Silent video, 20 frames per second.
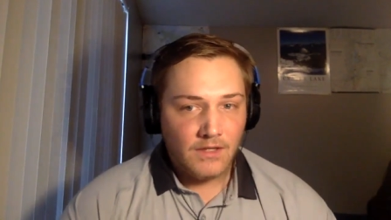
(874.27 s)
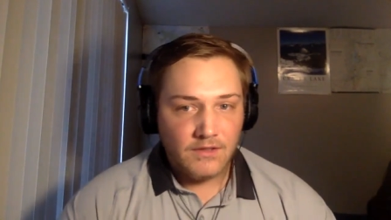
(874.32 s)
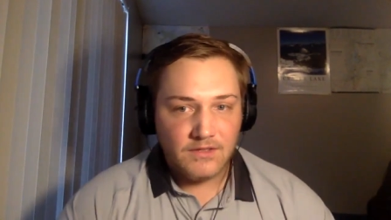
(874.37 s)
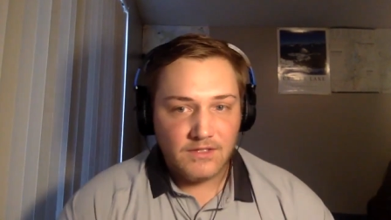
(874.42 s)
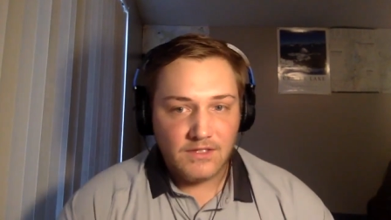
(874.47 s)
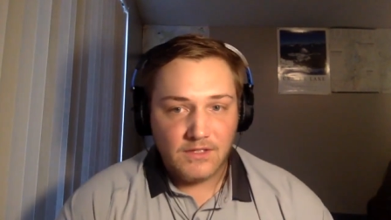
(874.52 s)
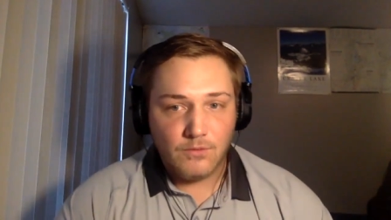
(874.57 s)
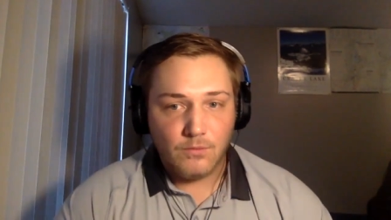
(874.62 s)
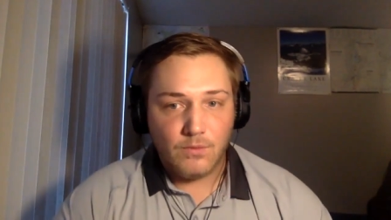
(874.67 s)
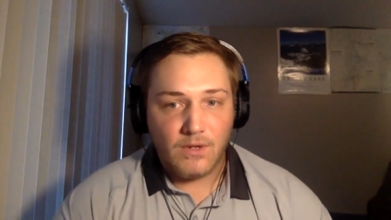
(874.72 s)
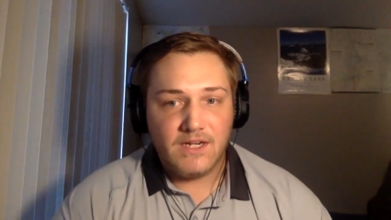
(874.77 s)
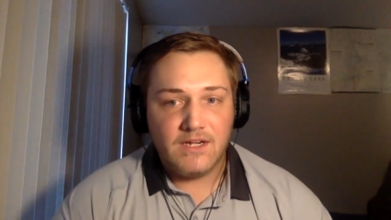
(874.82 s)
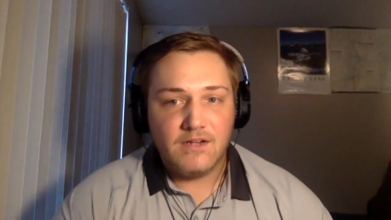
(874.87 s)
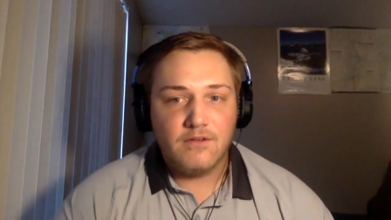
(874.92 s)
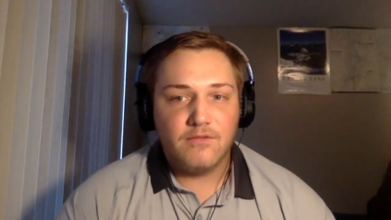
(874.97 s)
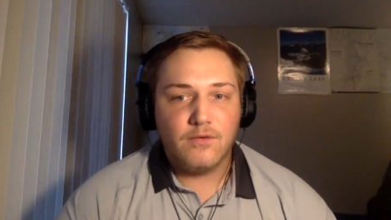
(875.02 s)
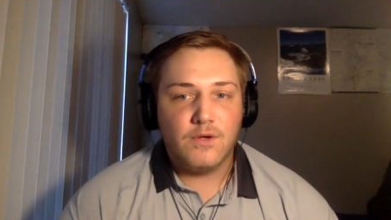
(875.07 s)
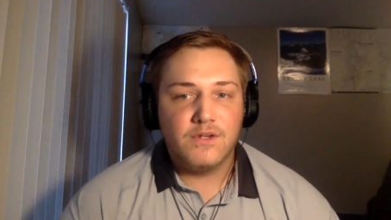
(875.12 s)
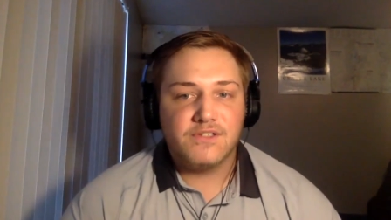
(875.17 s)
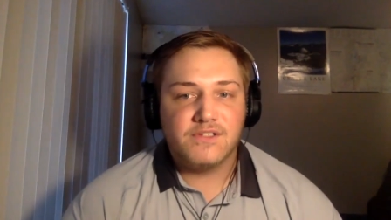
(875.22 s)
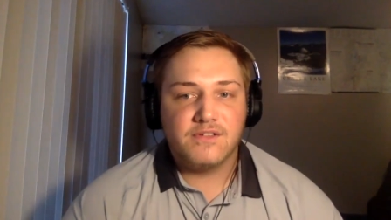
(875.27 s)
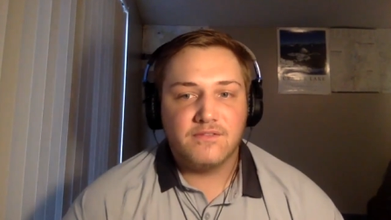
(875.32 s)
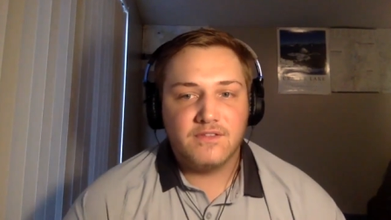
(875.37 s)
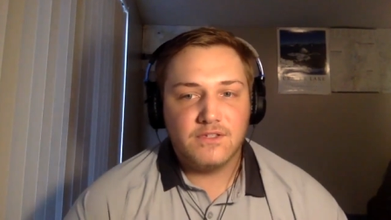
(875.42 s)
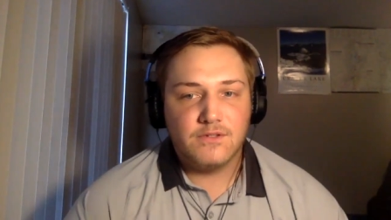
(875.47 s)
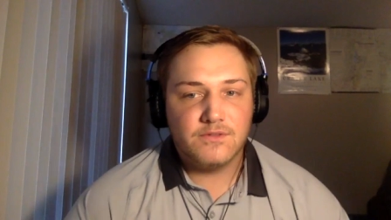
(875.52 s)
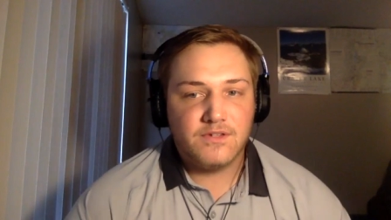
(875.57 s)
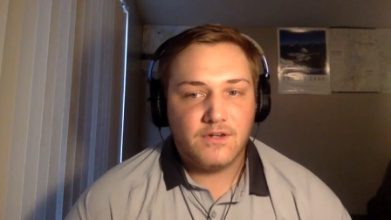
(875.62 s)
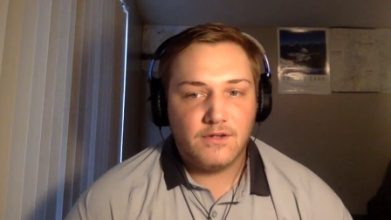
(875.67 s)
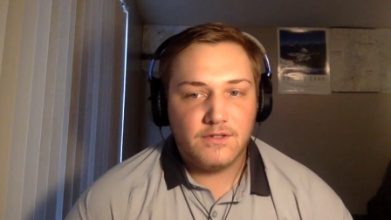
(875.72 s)
the radio voice of the
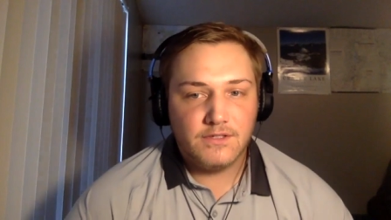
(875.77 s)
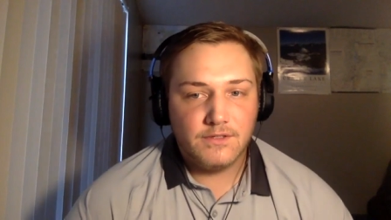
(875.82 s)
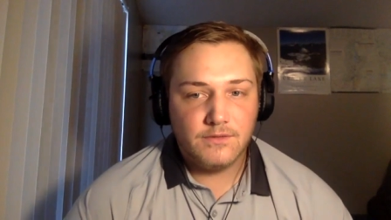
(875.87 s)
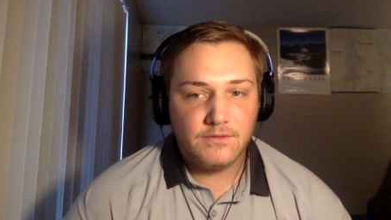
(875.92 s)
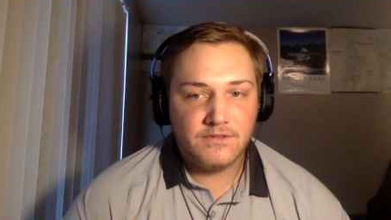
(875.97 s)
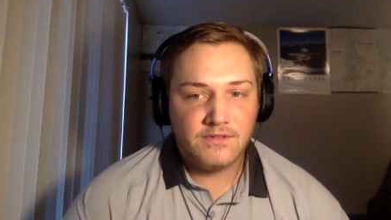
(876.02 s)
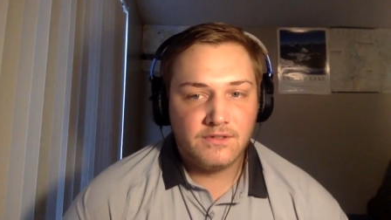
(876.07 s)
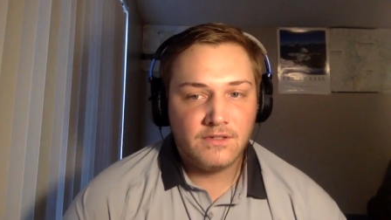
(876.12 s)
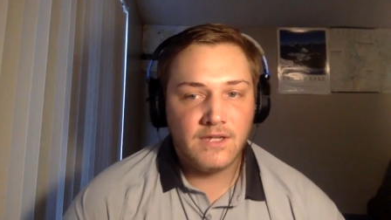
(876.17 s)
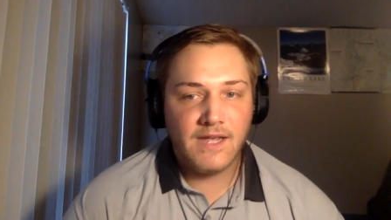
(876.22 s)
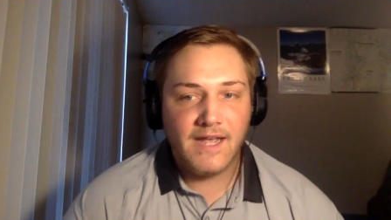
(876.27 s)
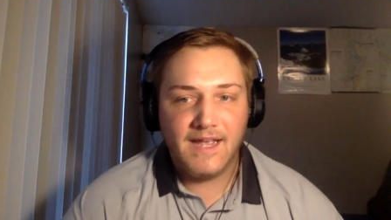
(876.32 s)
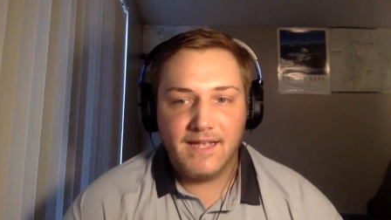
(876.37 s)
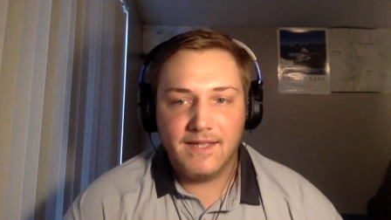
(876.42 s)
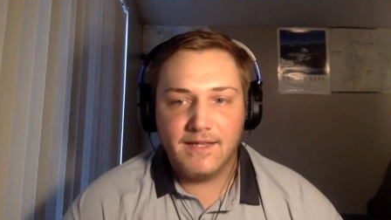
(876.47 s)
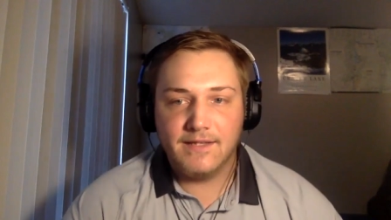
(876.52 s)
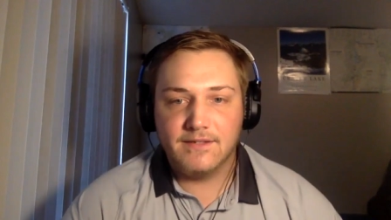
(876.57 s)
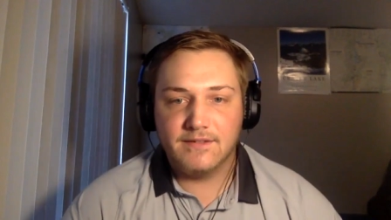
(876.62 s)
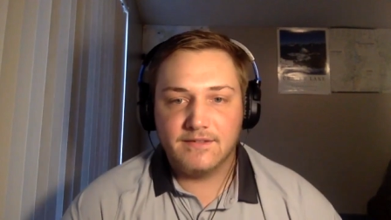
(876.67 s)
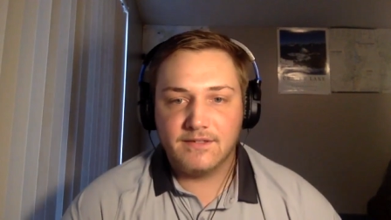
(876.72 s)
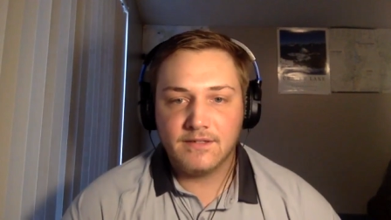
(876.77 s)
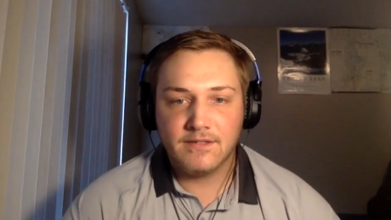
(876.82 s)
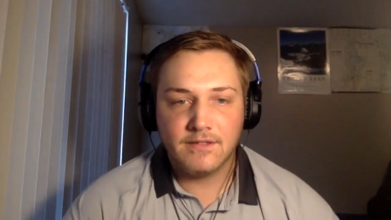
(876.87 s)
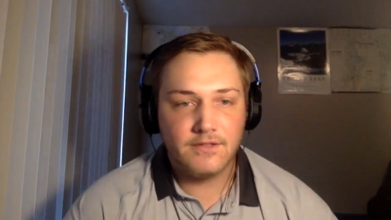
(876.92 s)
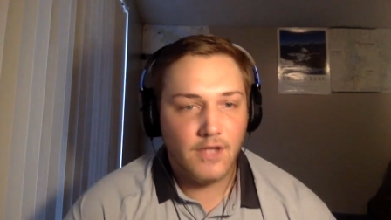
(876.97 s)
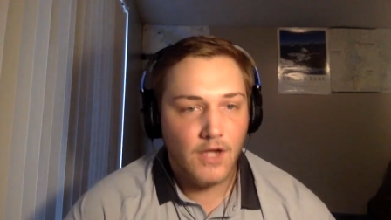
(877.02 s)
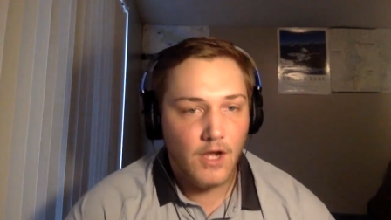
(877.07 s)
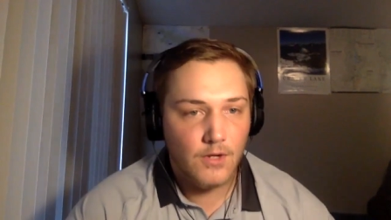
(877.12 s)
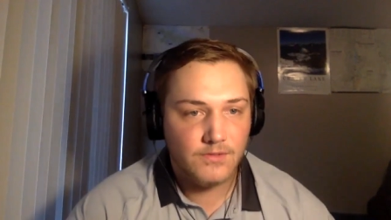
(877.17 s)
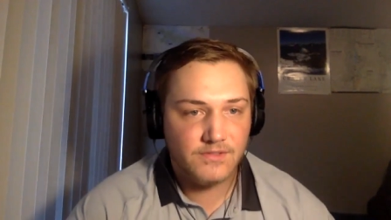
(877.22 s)
Utah Utes and
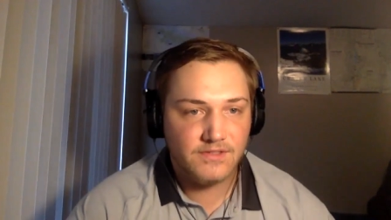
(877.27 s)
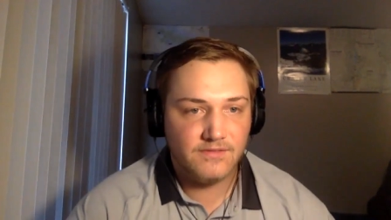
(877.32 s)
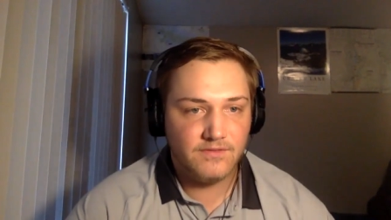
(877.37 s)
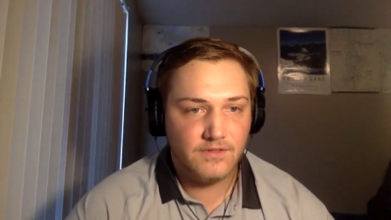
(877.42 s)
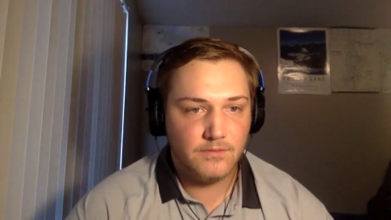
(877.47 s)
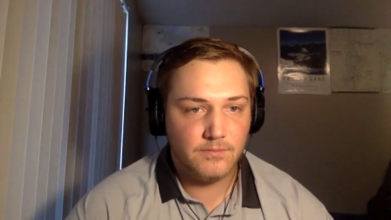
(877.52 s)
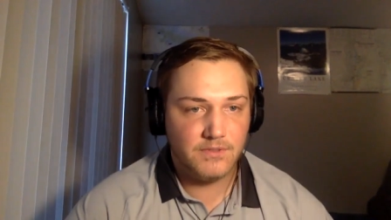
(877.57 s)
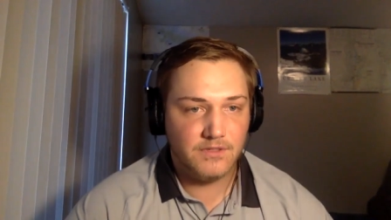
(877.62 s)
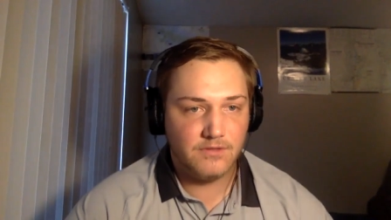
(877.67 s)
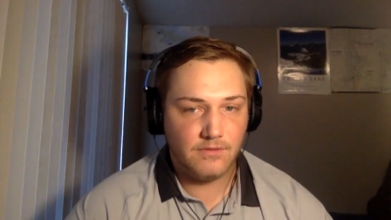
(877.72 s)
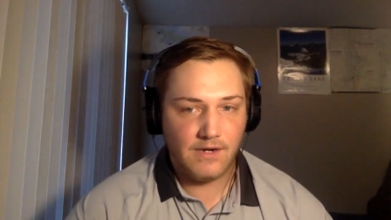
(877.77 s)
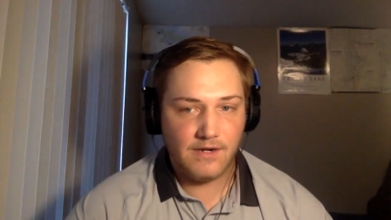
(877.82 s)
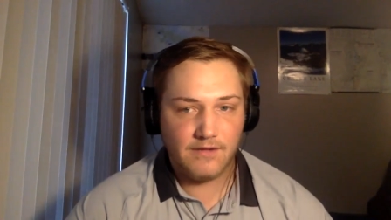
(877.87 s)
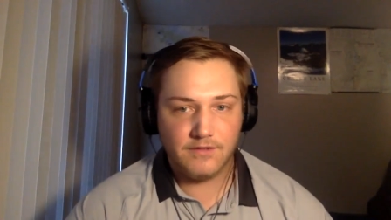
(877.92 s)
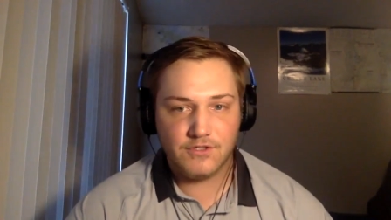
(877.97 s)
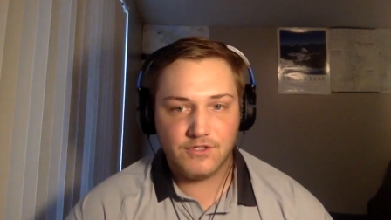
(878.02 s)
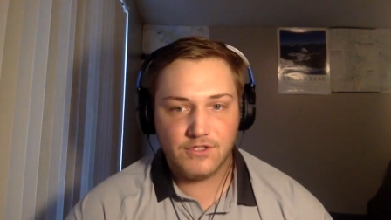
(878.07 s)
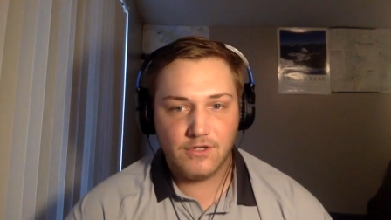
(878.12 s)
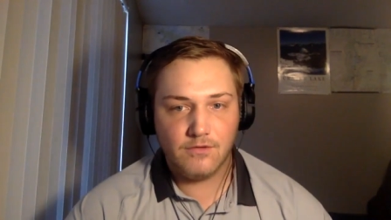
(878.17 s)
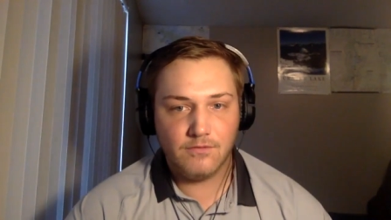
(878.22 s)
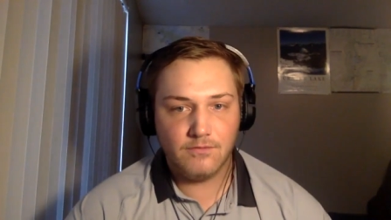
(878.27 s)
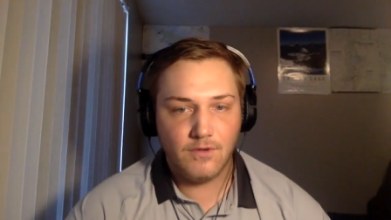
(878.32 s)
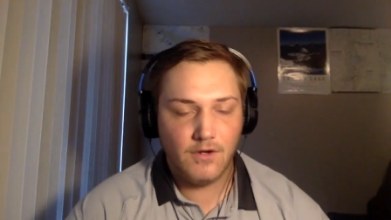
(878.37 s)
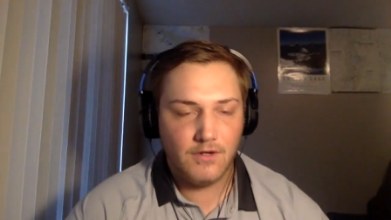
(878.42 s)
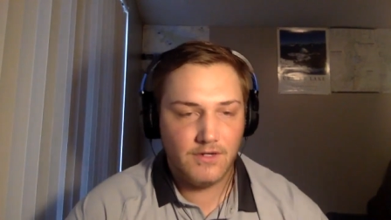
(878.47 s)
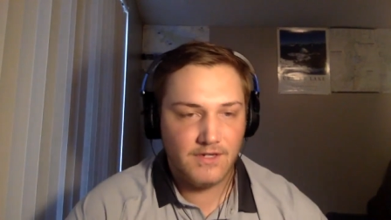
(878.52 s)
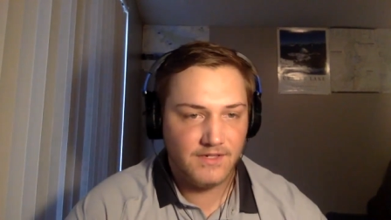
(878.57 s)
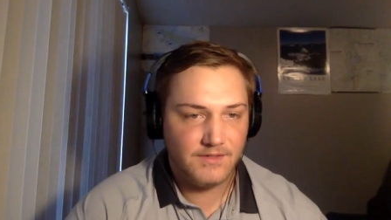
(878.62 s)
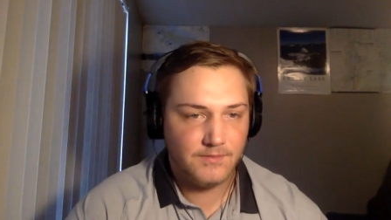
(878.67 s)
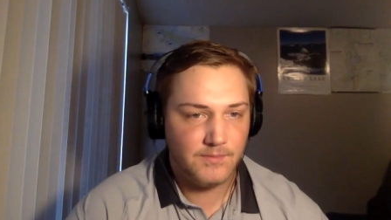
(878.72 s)
the host of the Bill Riley Show
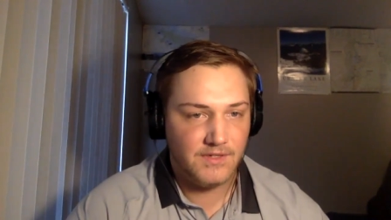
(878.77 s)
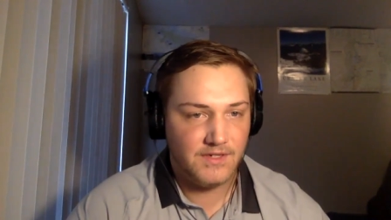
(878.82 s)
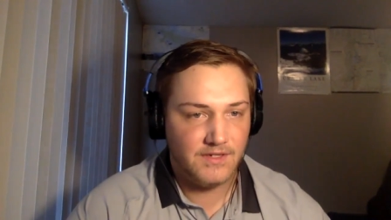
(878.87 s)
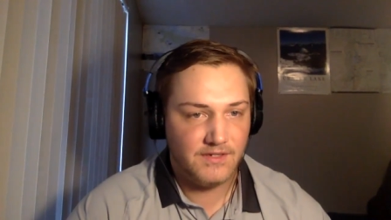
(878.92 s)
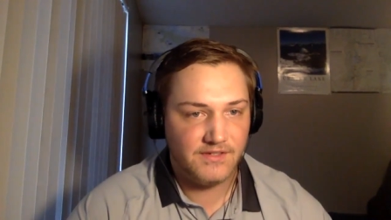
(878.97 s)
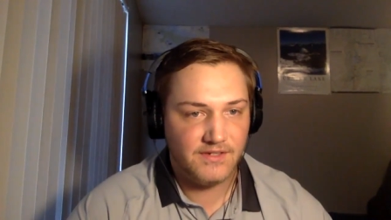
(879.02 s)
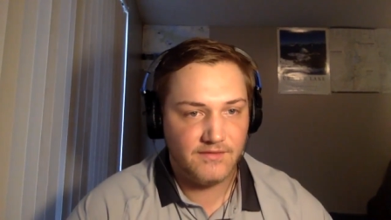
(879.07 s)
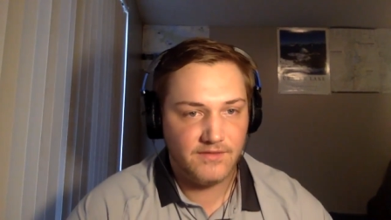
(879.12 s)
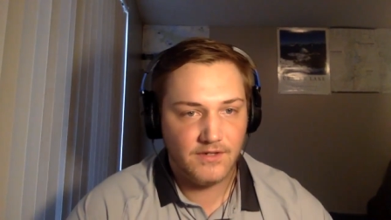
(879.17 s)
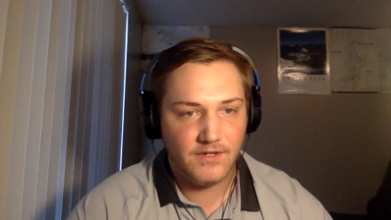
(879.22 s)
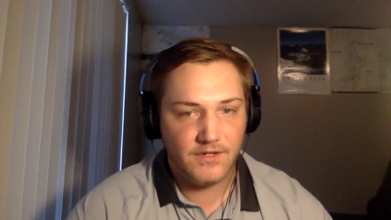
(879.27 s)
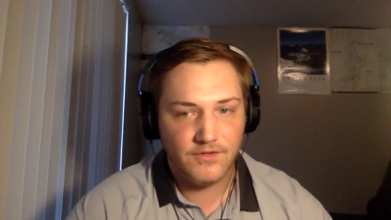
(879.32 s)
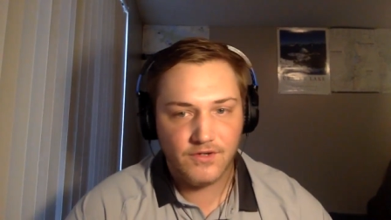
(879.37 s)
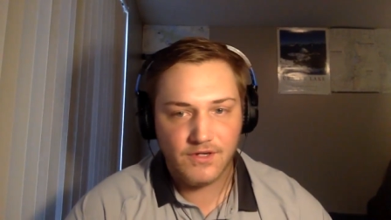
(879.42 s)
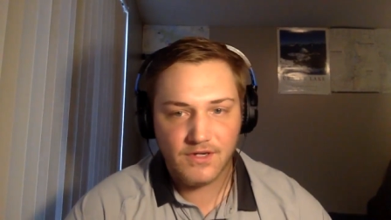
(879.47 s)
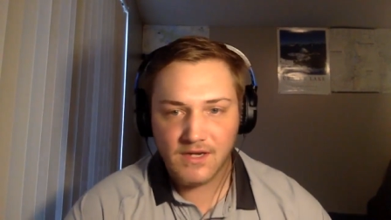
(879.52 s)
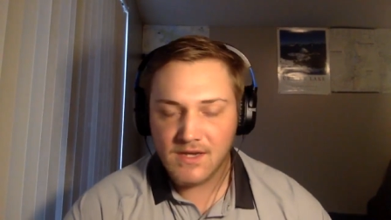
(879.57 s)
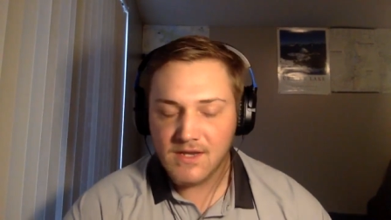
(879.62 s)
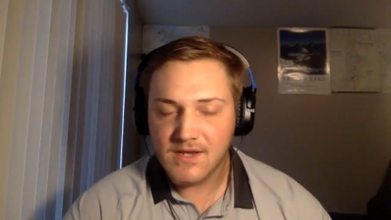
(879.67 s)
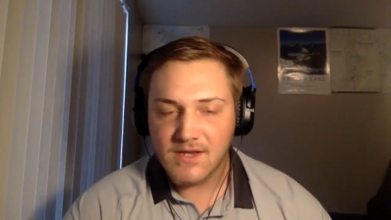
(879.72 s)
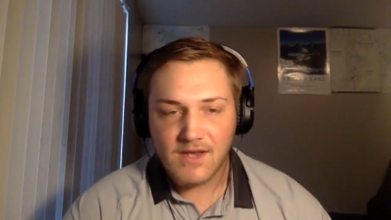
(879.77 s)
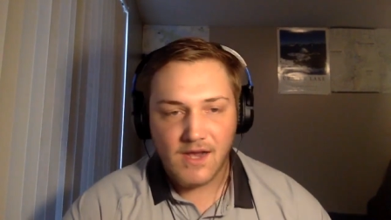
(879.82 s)
on ESPN 700.